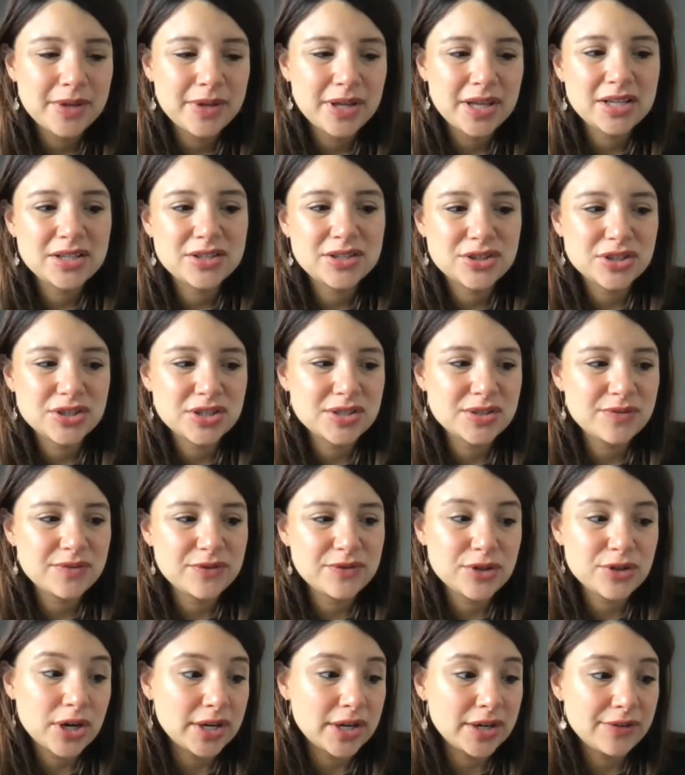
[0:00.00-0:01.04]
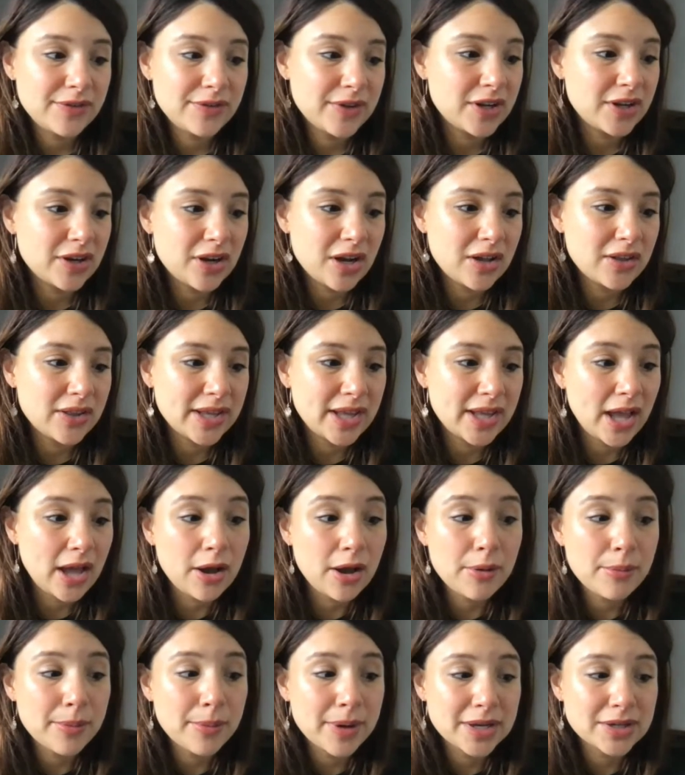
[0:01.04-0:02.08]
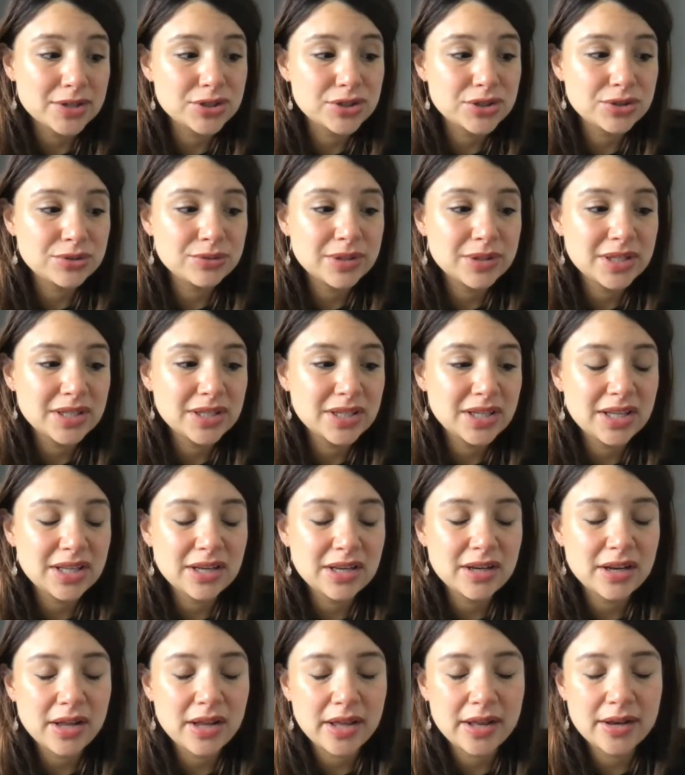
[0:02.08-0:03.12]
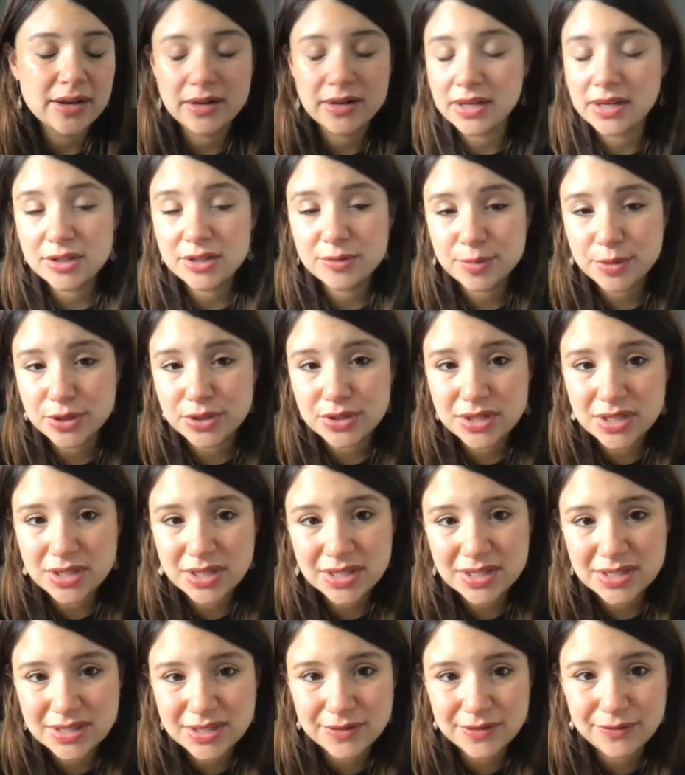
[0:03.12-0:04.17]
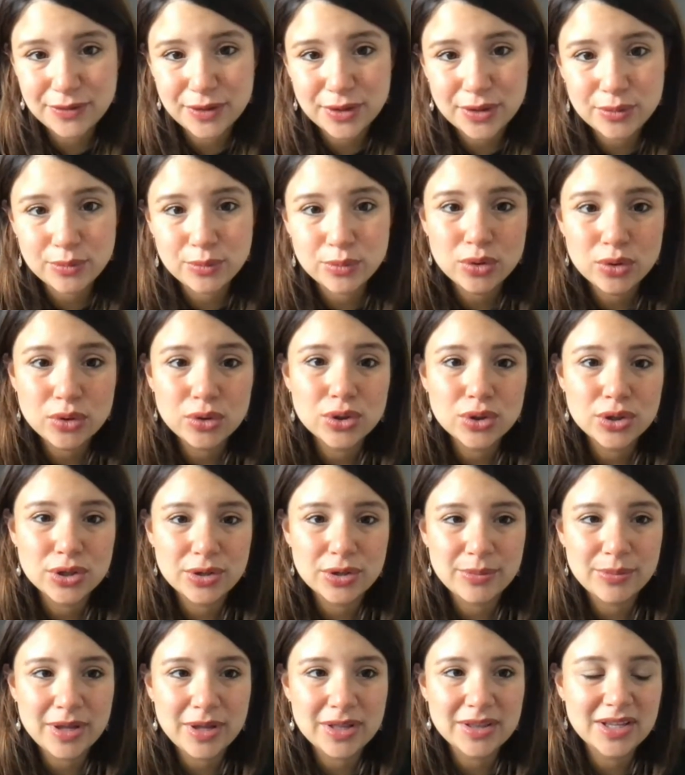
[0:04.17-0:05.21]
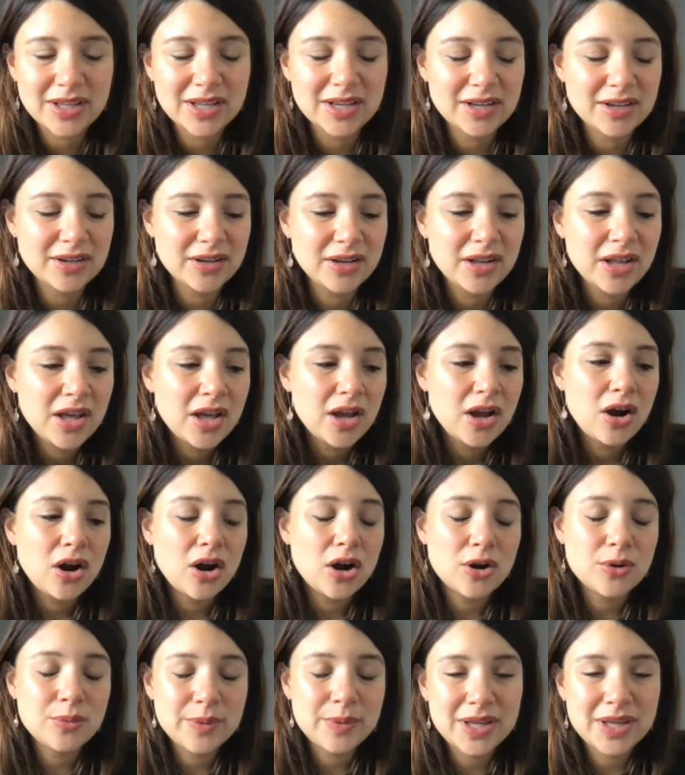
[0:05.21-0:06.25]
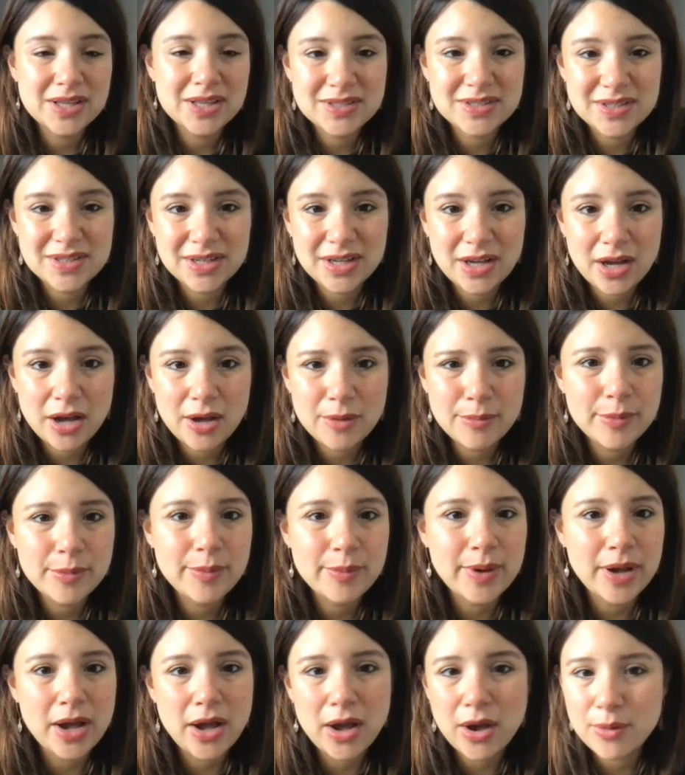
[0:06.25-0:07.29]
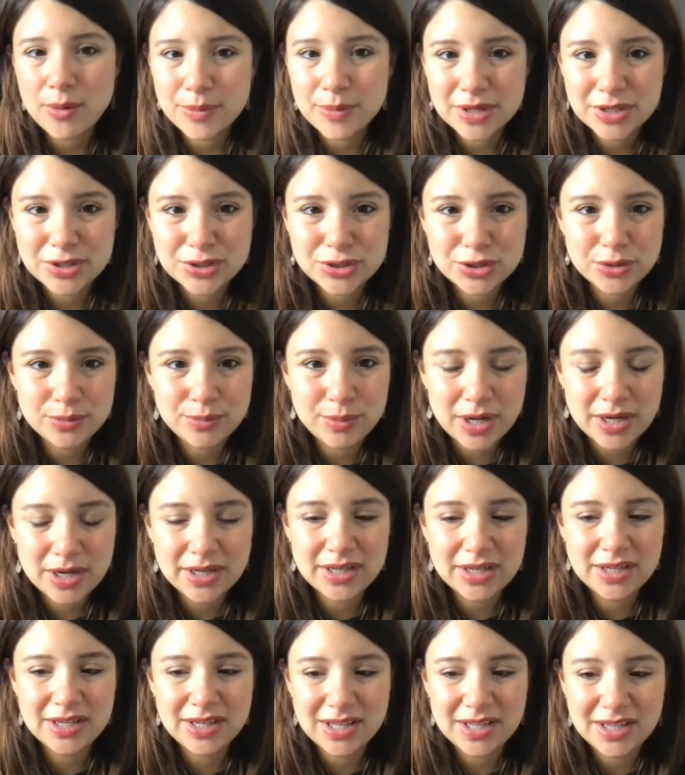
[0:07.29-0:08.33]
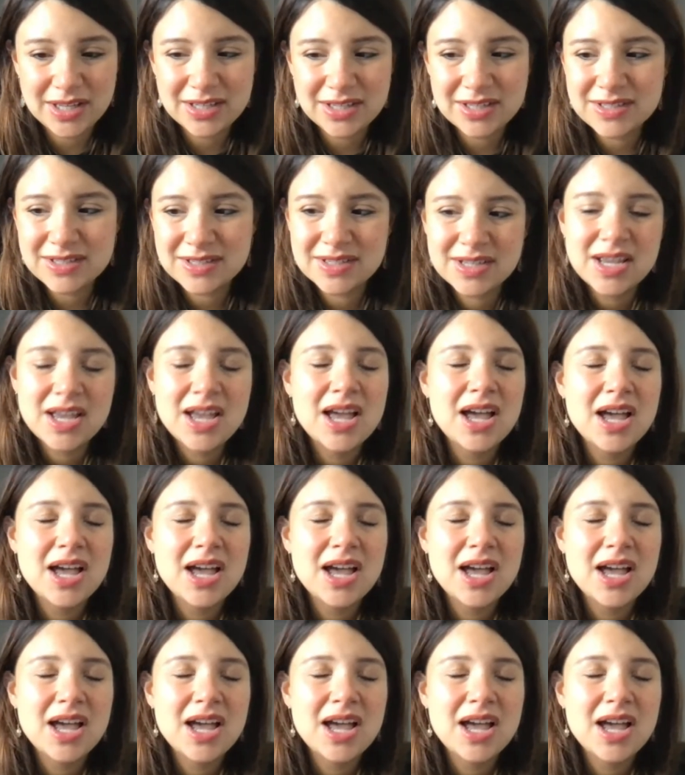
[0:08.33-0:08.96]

It's just trying to figure out like how much do we need, and each person is different. We'll learn about that in our weeks to come about how much your body needs.